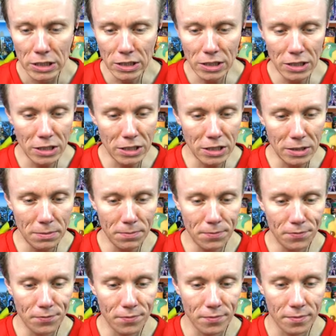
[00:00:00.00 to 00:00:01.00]

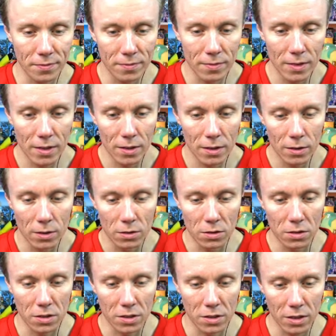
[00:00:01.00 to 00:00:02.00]
Um,
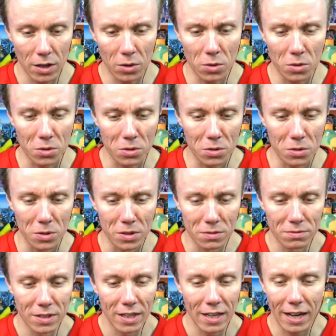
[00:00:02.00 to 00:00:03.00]
uh, oh,
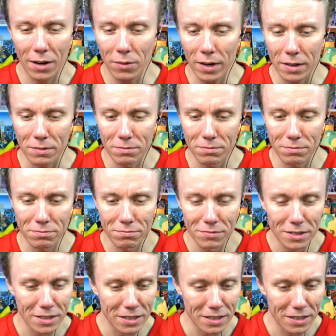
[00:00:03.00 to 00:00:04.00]
how do I...
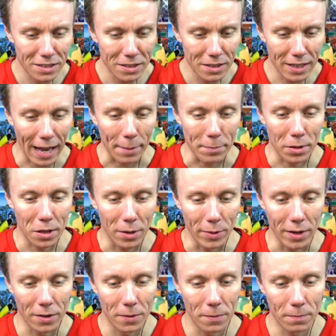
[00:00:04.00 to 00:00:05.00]
Caps, there
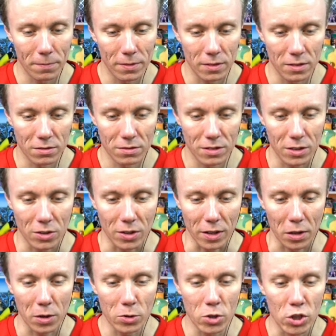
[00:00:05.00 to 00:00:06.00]
we go. God,
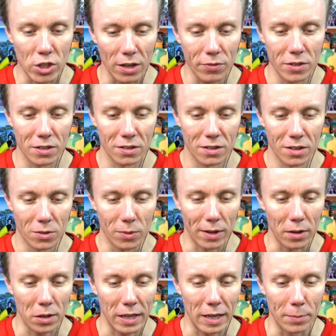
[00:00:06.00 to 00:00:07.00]
there's no shift.
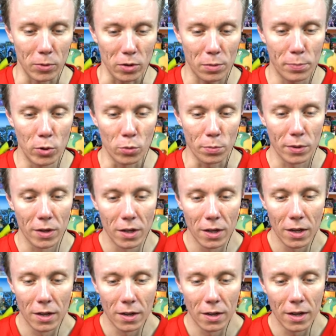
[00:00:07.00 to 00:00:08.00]
Wow, this keyboard's poop.
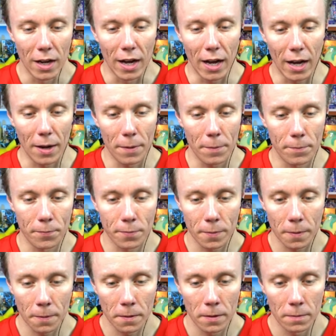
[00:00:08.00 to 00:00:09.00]
Uh,
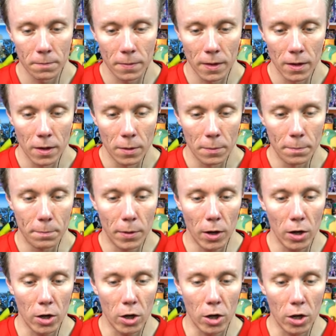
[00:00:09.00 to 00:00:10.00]

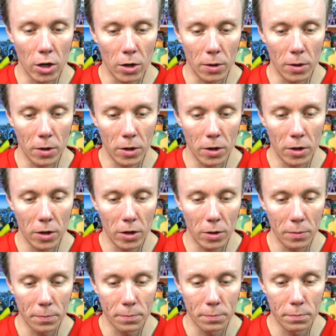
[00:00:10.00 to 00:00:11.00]

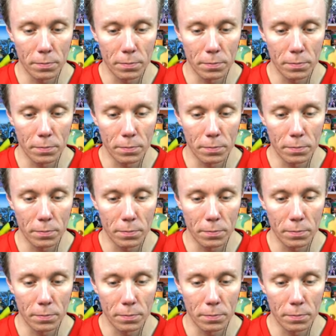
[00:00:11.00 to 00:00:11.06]
Bob.